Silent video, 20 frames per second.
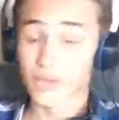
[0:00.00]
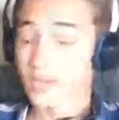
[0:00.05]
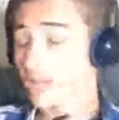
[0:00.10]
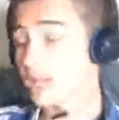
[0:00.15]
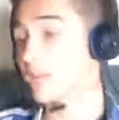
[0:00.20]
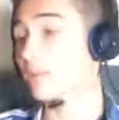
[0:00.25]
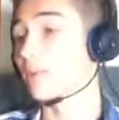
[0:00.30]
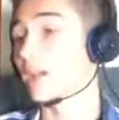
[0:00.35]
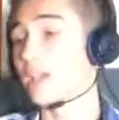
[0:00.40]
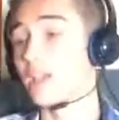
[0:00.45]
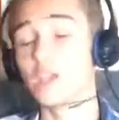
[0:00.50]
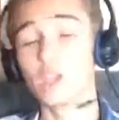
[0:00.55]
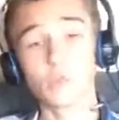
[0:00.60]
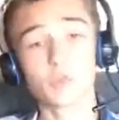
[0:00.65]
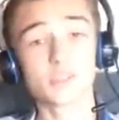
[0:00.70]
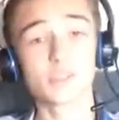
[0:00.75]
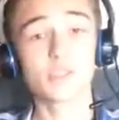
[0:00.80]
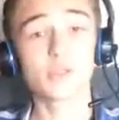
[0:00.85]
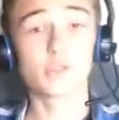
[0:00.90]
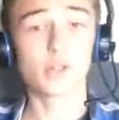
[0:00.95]
Anyway,
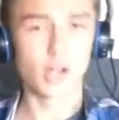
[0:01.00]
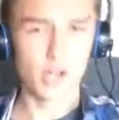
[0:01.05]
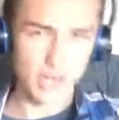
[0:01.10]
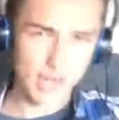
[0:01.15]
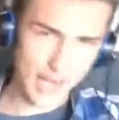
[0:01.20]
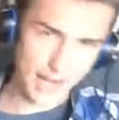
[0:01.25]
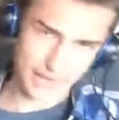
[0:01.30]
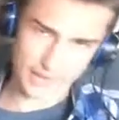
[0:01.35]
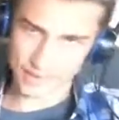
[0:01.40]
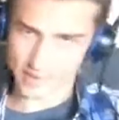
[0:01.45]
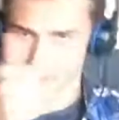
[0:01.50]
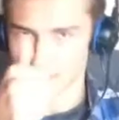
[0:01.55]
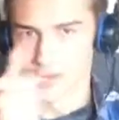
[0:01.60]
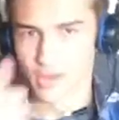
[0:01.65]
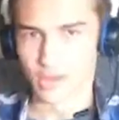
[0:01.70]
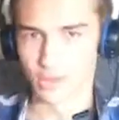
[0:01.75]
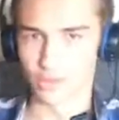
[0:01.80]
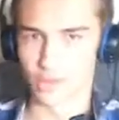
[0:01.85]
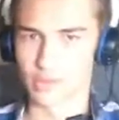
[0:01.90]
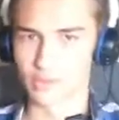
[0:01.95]
we'll see you in our next
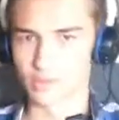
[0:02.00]
Coin